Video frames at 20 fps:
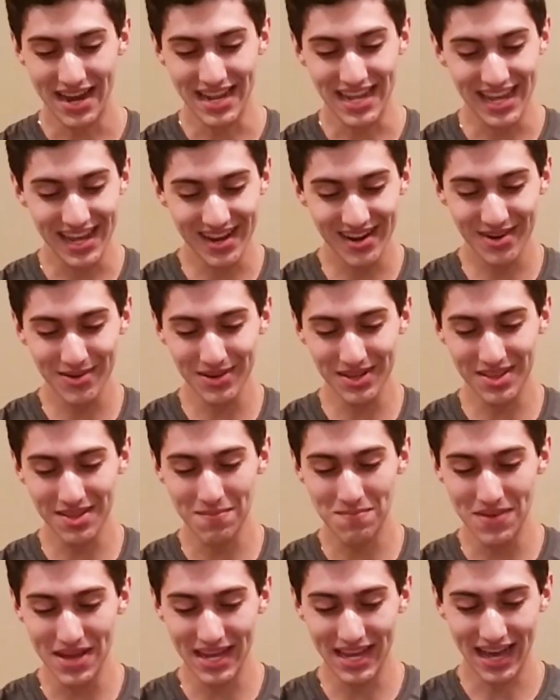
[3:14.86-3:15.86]
And here was
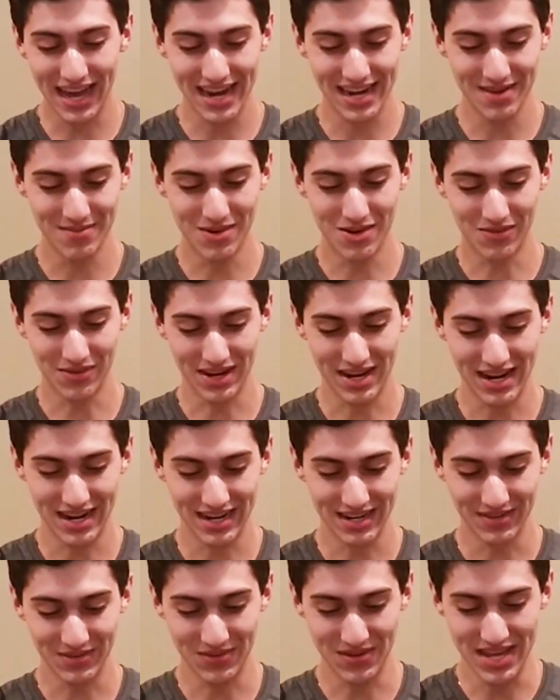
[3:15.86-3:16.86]
the big item over here.